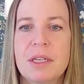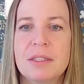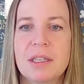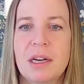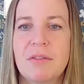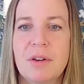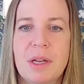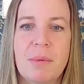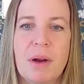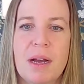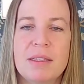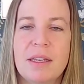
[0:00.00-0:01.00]
a discovery
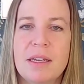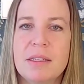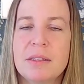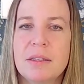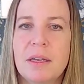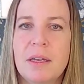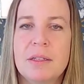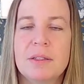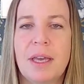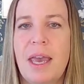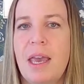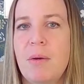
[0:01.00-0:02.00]
process. It's
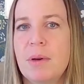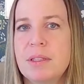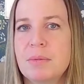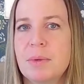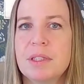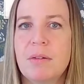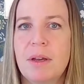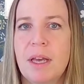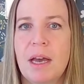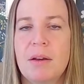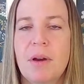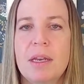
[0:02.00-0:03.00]
like, hey, what's going
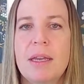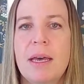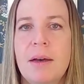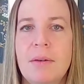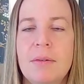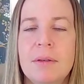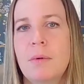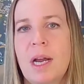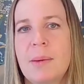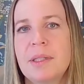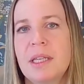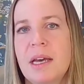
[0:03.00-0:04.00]
on right now? We're
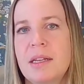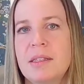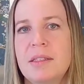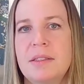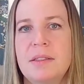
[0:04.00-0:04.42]
able to kind of